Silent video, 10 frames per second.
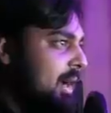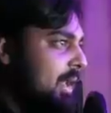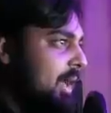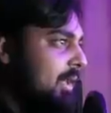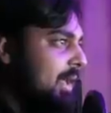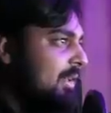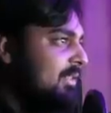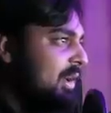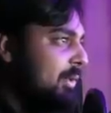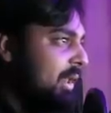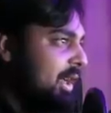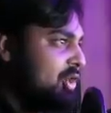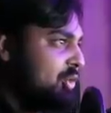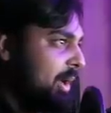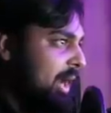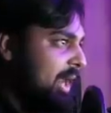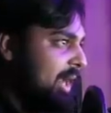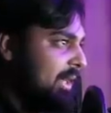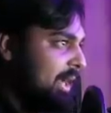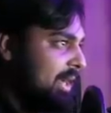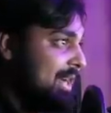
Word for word: unless they were like trading at like